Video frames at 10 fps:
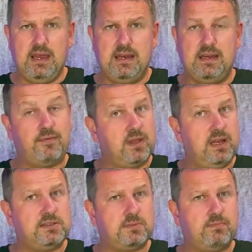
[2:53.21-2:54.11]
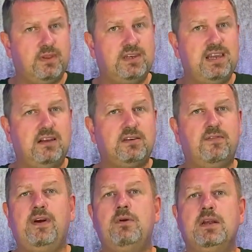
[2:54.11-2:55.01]
Nevertheless, the Delta
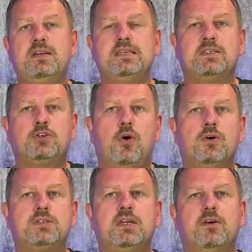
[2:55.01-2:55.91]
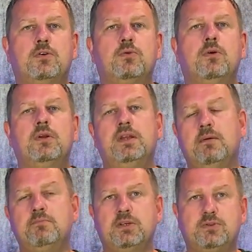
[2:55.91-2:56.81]
variant is causing the corona
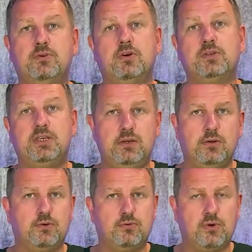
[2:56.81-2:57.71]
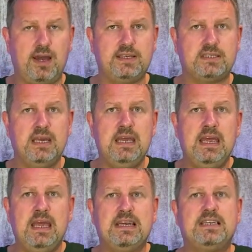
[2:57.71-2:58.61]
numbers to continue to rise
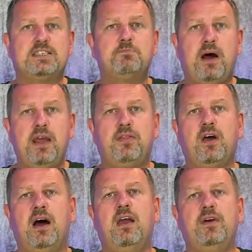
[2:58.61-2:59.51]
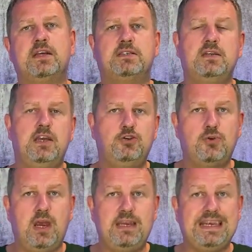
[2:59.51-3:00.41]
despite the high vaccination
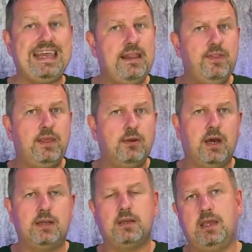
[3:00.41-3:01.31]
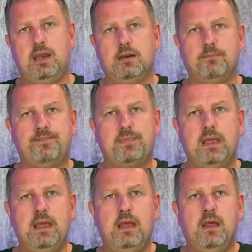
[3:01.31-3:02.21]
rate in the United Kingdom.
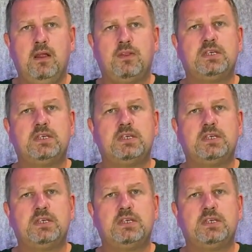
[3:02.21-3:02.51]
The